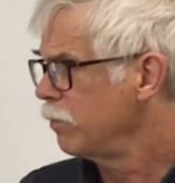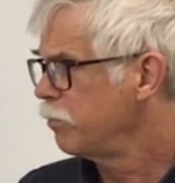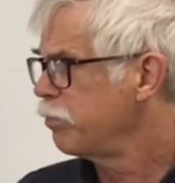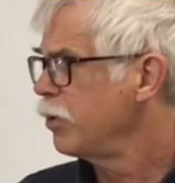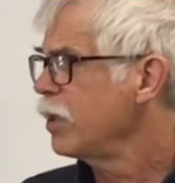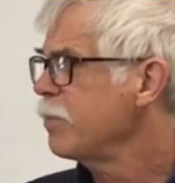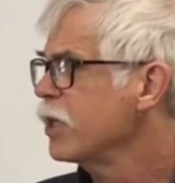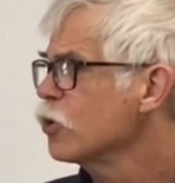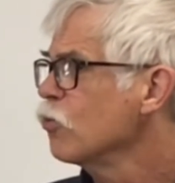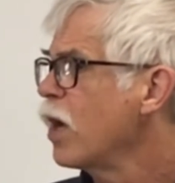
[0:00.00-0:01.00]
pretty
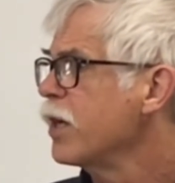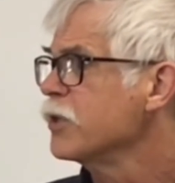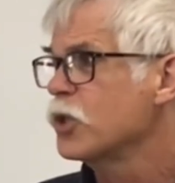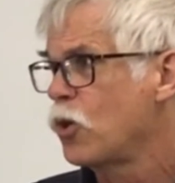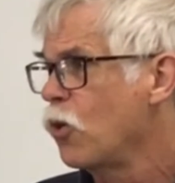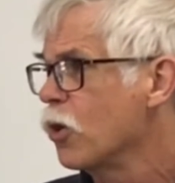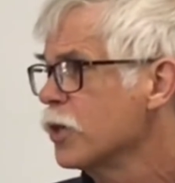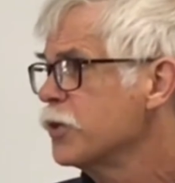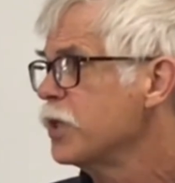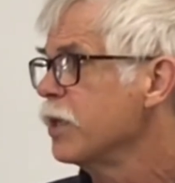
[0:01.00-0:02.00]
much run its
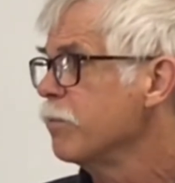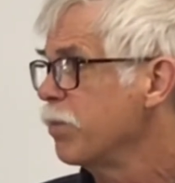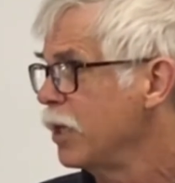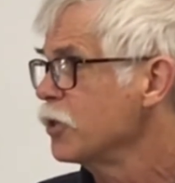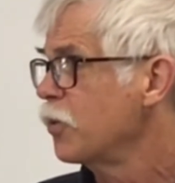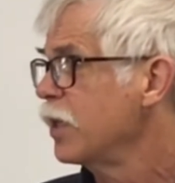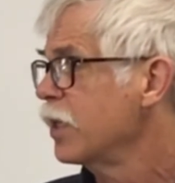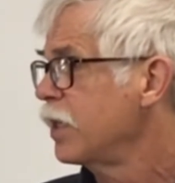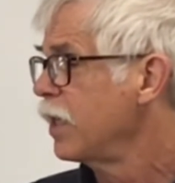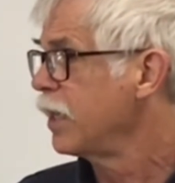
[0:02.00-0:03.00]
course in
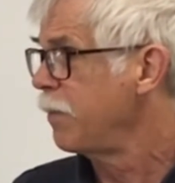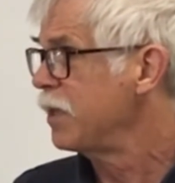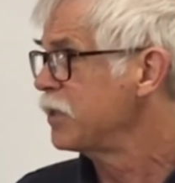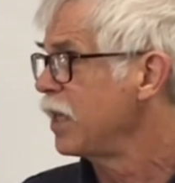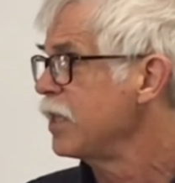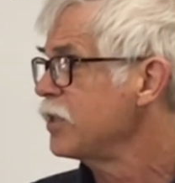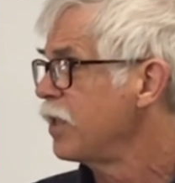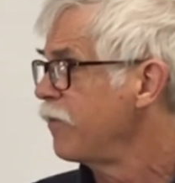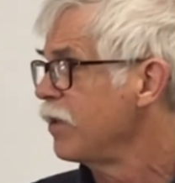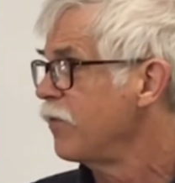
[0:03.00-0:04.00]
Brunswick and MS
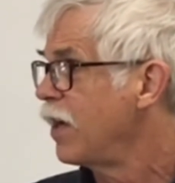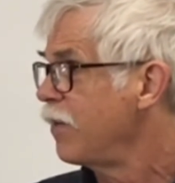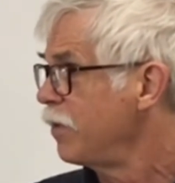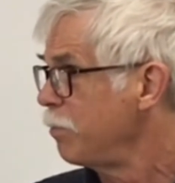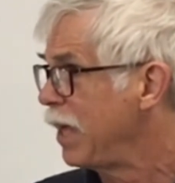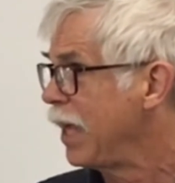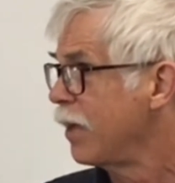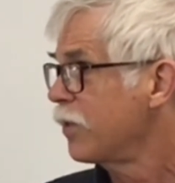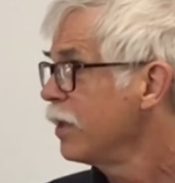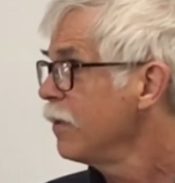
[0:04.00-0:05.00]
8075 in
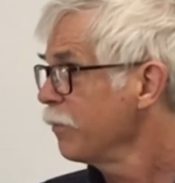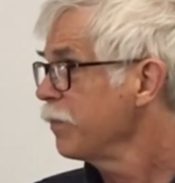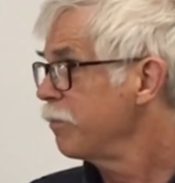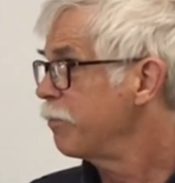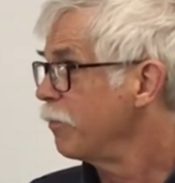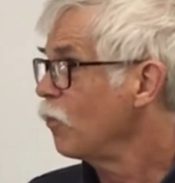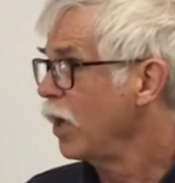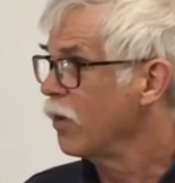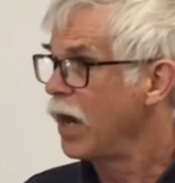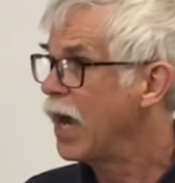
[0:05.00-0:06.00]
Bath,
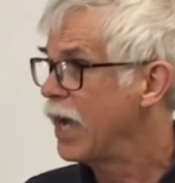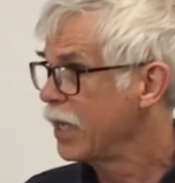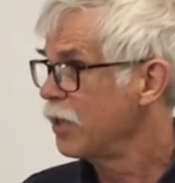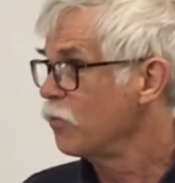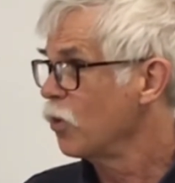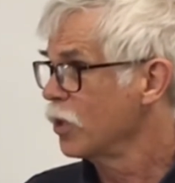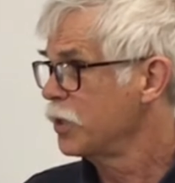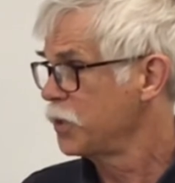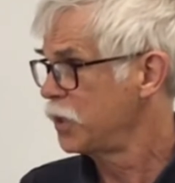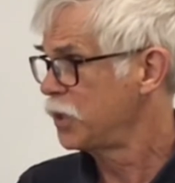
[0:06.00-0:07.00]
where I had worked
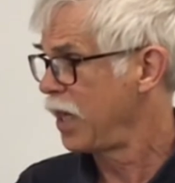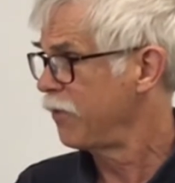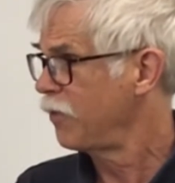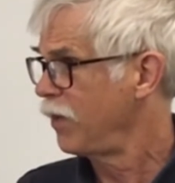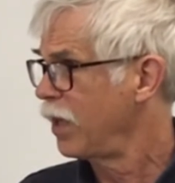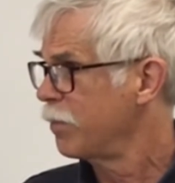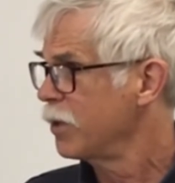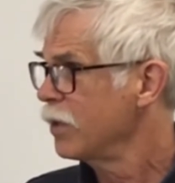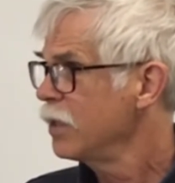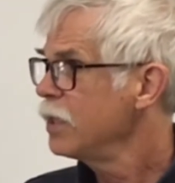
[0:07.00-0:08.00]
as a staff
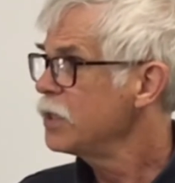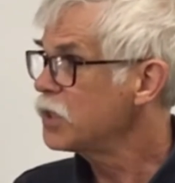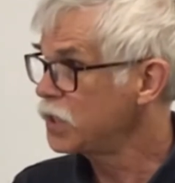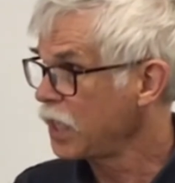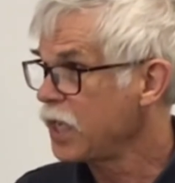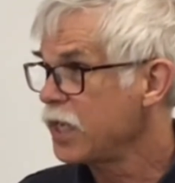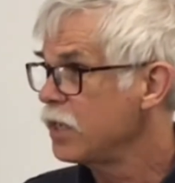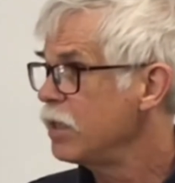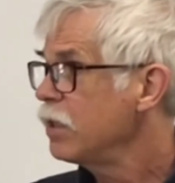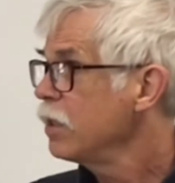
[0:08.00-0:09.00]
developer. SEED